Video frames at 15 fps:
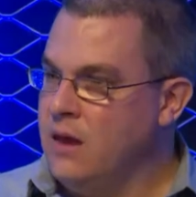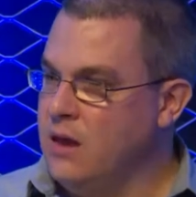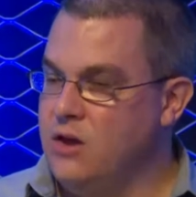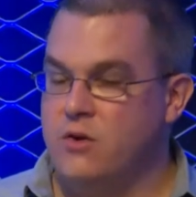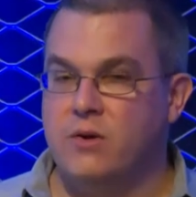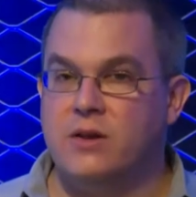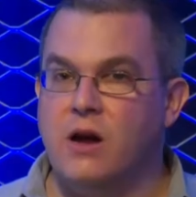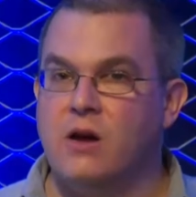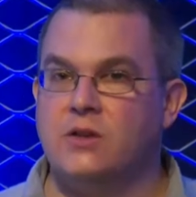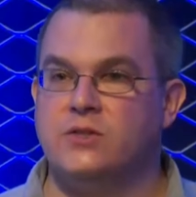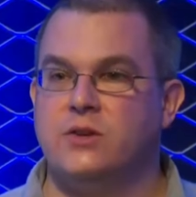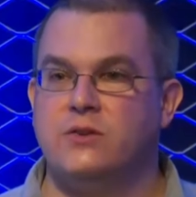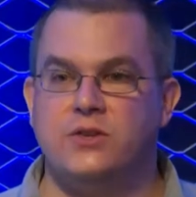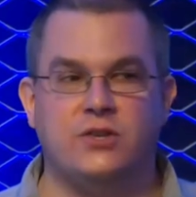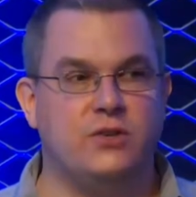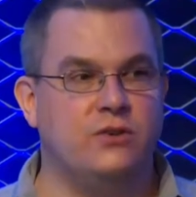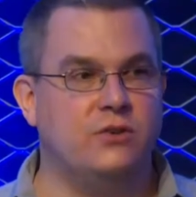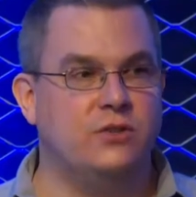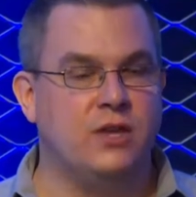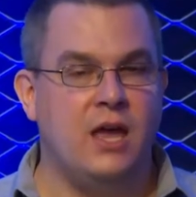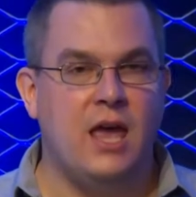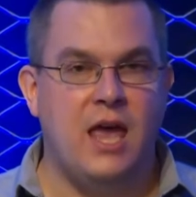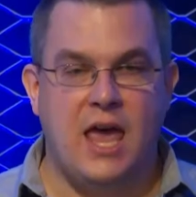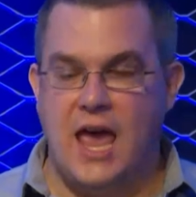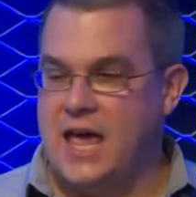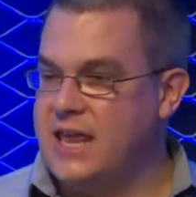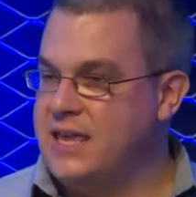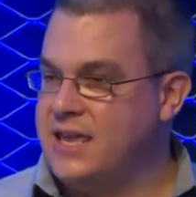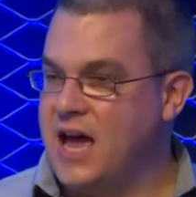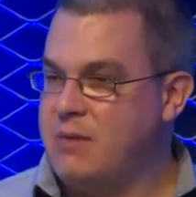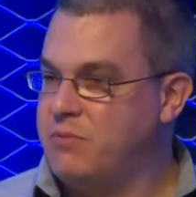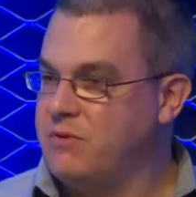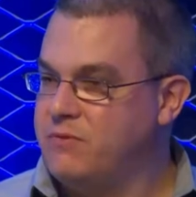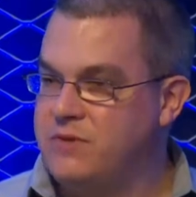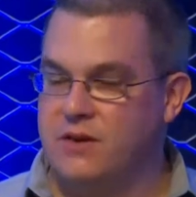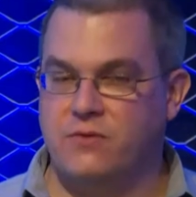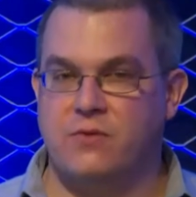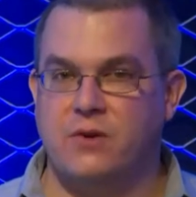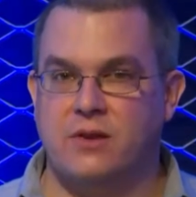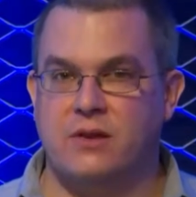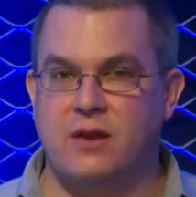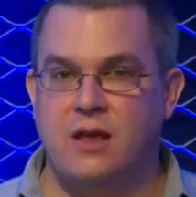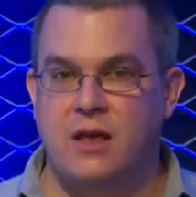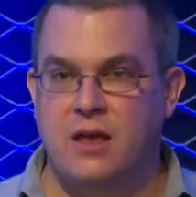You can also choose any type of different